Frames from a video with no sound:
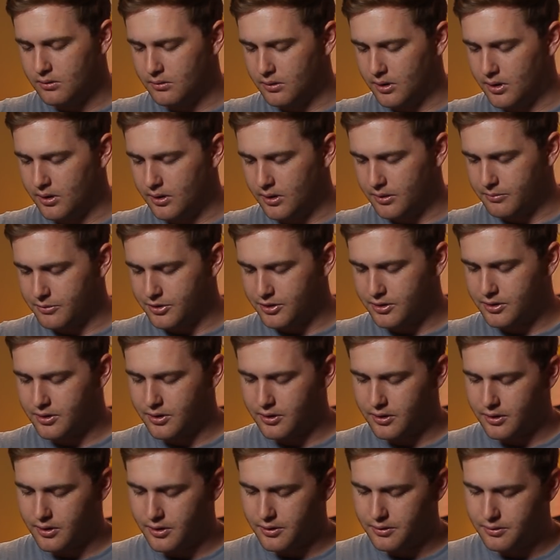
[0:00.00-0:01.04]
Well, I'm just
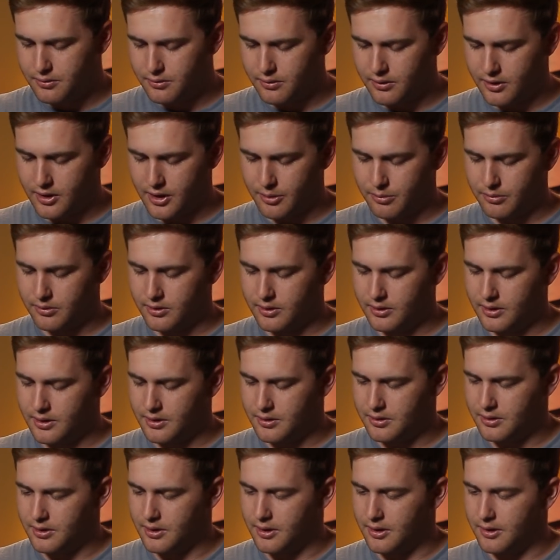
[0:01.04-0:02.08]
going to go through a couple of
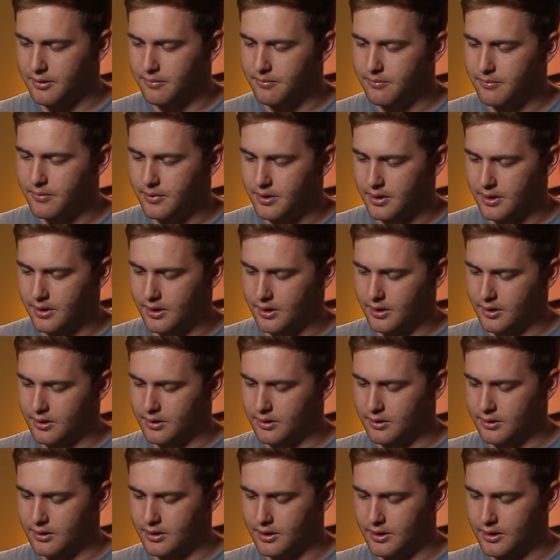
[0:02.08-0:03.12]
these here.
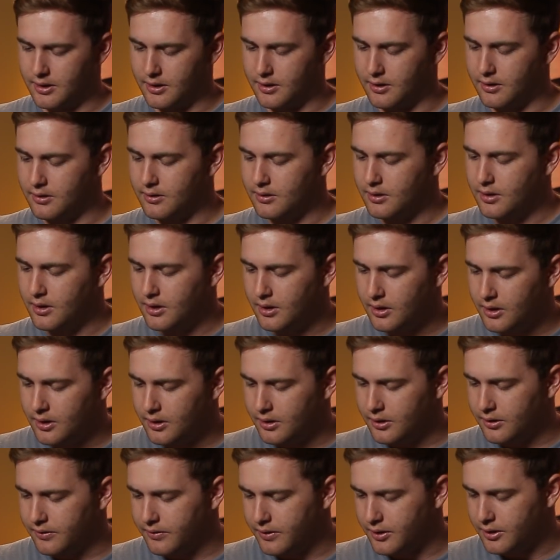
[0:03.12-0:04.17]
And
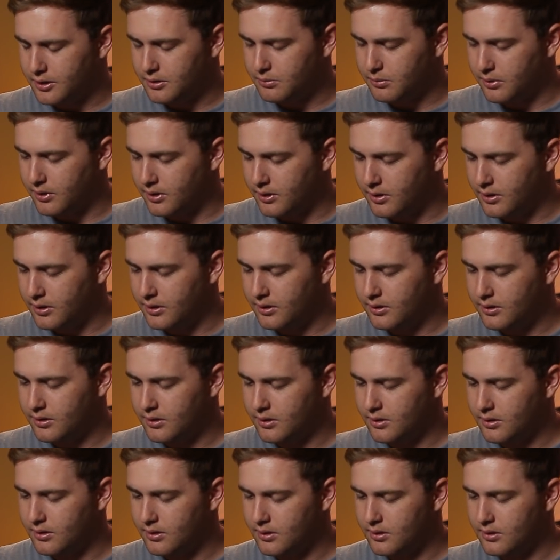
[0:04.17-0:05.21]
the first one,
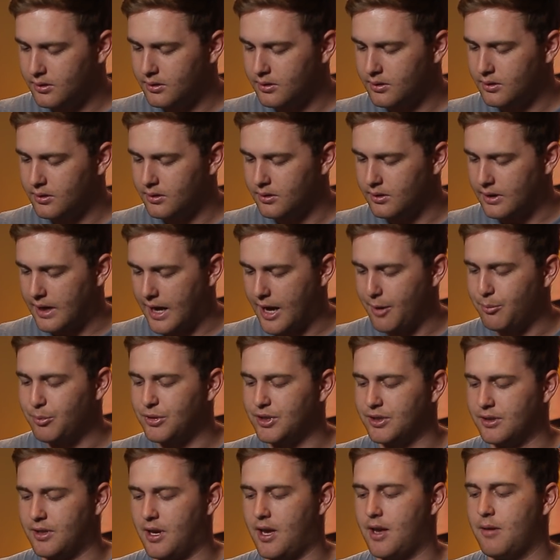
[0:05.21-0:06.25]

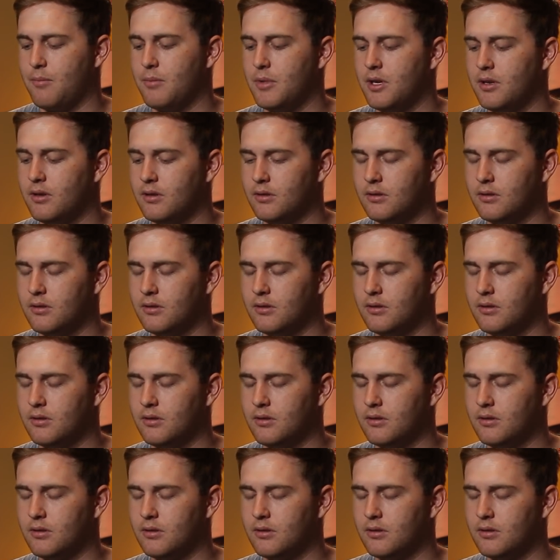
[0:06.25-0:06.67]
app's name.